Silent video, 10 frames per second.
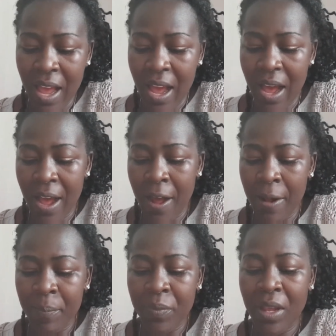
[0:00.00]

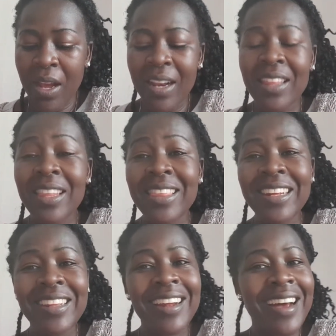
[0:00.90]
Another
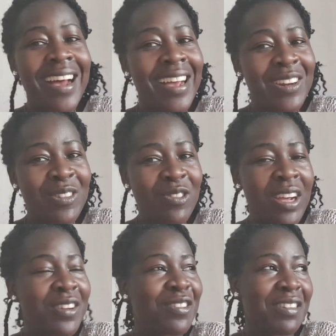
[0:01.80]
thing that I
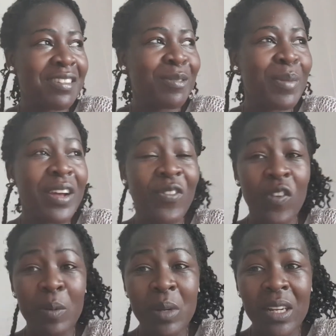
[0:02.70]
try to teach my
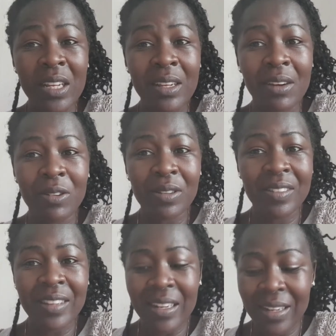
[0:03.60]
family on
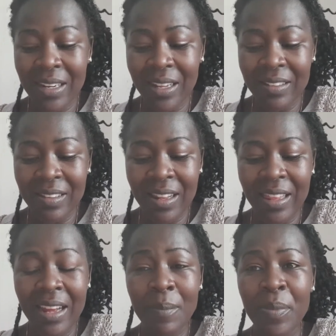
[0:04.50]
Saturdays, and
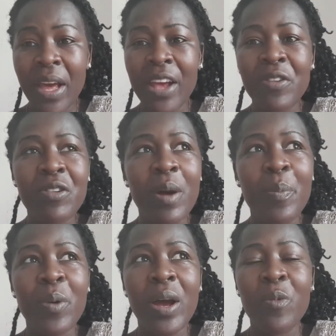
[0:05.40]
that me, I grew
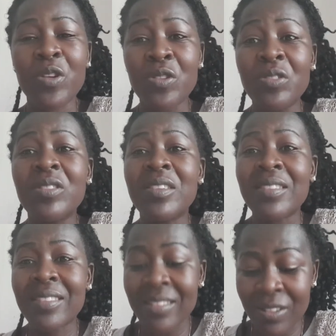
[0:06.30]
up where we used
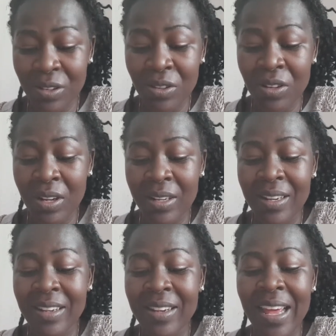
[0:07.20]

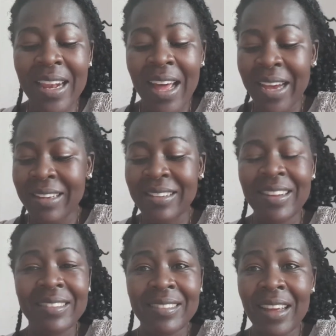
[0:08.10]
the light,
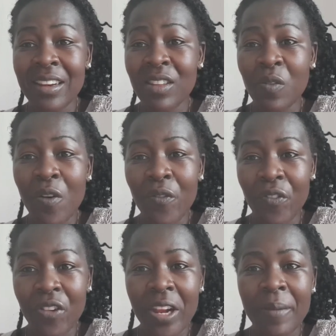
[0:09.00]
the sun is for
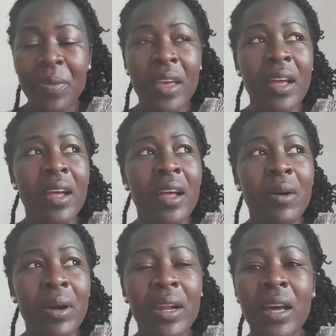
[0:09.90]
free.
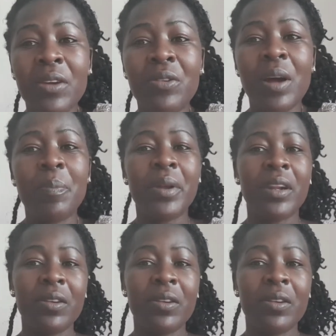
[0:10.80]
when I grew up in